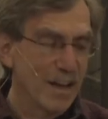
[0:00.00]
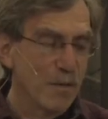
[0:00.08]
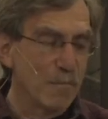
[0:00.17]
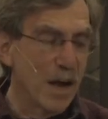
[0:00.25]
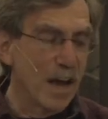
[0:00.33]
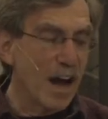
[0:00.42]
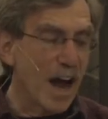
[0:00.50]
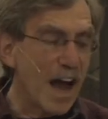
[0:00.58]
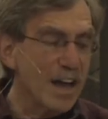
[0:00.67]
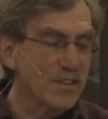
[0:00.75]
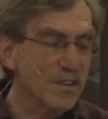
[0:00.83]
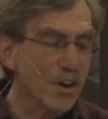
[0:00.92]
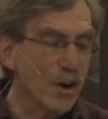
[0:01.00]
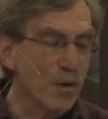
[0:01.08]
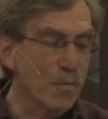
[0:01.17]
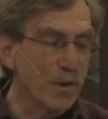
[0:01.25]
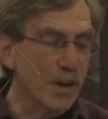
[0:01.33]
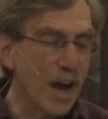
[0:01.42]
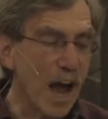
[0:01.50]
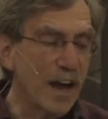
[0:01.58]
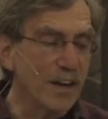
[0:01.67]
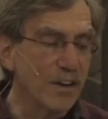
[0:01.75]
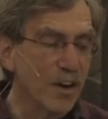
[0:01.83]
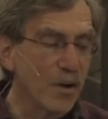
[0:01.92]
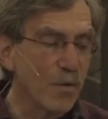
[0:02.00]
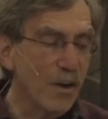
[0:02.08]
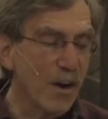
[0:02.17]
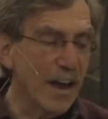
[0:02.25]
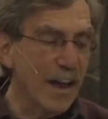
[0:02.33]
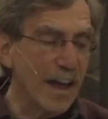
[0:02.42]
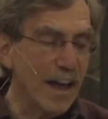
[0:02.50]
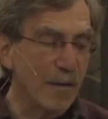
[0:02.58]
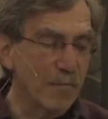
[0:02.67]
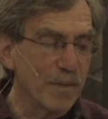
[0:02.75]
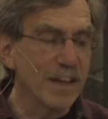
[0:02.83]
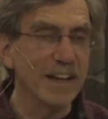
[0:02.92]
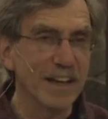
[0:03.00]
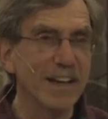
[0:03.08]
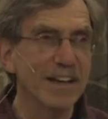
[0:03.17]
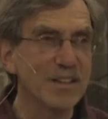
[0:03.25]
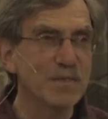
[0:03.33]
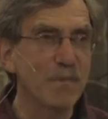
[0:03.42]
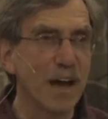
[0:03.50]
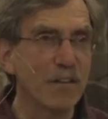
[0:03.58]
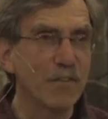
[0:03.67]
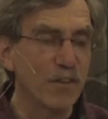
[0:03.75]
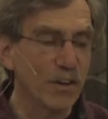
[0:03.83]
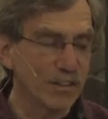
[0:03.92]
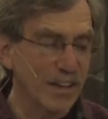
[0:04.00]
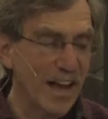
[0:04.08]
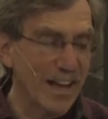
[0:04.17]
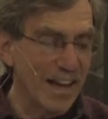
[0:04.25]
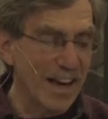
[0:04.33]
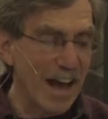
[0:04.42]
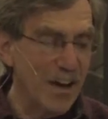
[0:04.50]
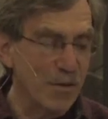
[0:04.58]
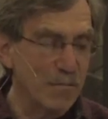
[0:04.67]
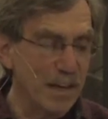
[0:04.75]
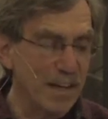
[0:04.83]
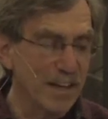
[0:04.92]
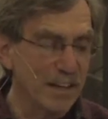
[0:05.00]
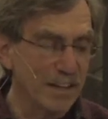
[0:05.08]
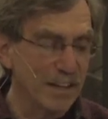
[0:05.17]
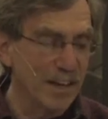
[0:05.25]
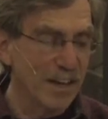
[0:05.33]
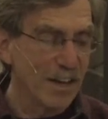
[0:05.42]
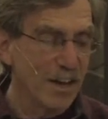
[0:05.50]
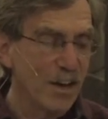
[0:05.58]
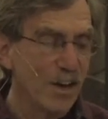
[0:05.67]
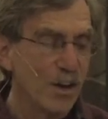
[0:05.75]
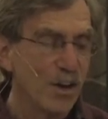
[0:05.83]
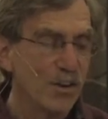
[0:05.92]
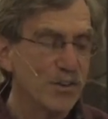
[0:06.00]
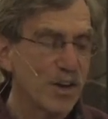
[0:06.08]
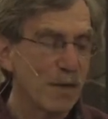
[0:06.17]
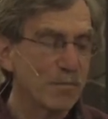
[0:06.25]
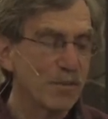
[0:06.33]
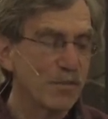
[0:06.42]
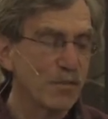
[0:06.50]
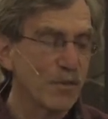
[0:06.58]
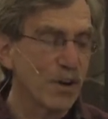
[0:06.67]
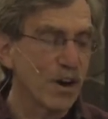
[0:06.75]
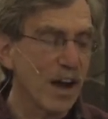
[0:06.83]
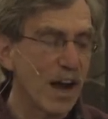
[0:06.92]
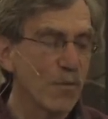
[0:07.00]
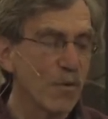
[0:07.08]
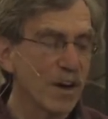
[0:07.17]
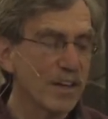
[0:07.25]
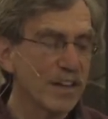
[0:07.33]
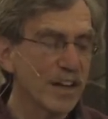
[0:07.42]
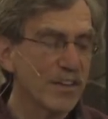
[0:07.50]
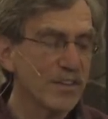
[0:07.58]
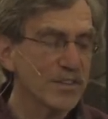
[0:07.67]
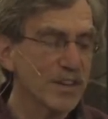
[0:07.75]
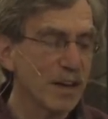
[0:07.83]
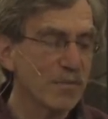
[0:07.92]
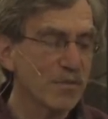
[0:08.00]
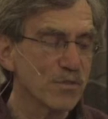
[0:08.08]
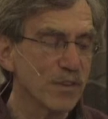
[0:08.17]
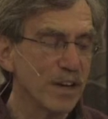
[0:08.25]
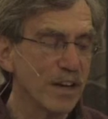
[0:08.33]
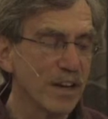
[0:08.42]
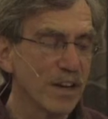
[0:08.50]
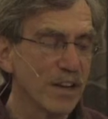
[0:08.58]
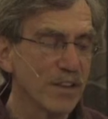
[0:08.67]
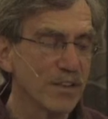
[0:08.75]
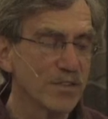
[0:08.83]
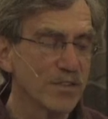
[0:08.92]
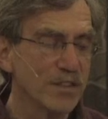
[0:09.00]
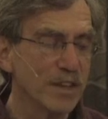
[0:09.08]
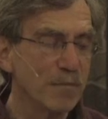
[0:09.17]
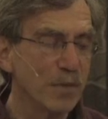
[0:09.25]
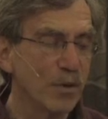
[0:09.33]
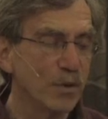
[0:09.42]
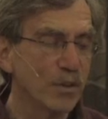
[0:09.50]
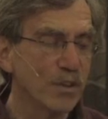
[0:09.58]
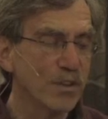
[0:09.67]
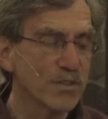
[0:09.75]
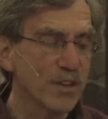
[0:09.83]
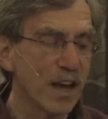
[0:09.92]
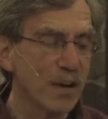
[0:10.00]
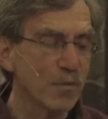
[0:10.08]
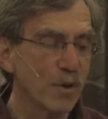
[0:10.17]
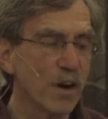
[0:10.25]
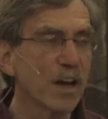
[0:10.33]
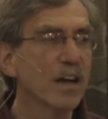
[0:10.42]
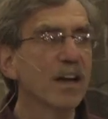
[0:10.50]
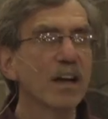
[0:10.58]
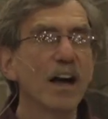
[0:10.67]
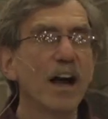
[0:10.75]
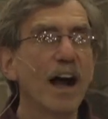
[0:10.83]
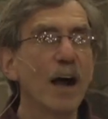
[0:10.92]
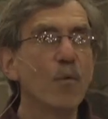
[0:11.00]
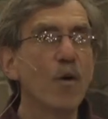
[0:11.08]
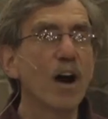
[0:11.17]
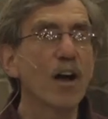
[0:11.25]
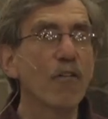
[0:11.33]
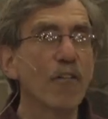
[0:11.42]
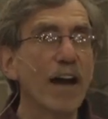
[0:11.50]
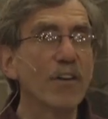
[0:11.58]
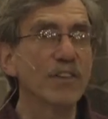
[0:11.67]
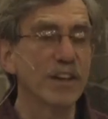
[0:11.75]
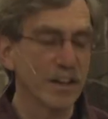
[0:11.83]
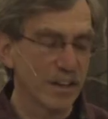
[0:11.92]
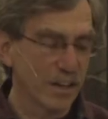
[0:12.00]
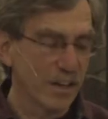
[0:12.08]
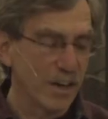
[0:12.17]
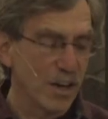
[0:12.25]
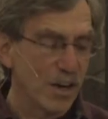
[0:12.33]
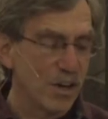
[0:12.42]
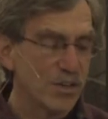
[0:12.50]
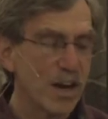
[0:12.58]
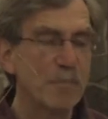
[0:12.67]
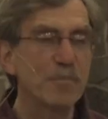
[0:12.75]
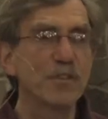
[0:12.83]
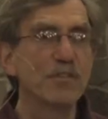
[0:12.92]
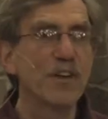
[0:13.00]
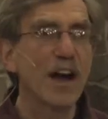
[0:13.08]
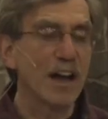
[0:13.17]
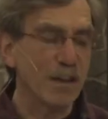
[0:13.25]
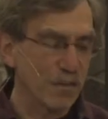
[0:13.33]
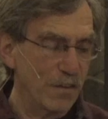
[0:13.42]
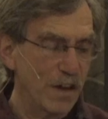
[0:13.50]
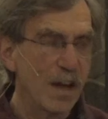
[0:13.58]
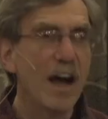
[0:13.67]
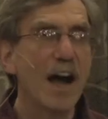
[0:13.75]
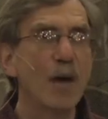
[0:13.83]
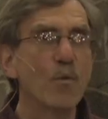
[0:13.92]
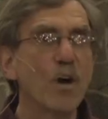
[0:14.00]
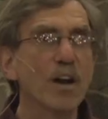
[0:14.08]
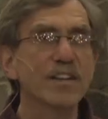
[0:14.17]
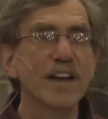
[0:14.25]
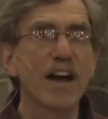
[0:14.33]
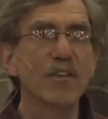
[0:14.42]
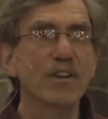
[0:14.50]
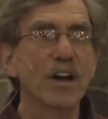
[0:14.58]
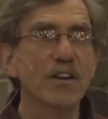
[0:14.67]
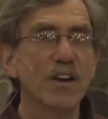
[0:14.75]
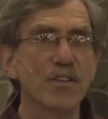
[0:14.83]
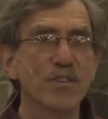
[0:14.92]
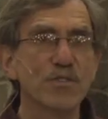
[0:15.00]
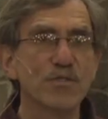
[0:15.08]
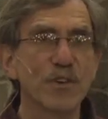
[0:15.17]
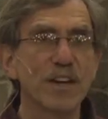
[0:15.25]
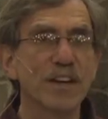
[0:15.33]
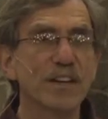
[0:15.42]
My eyes are open. I know where I am. It is my fault. I get out immediately. Chapter 4, I walk down the same street. There's a deep hole in the sidewalk. I walk around it. Chapter 5, I walk down another street.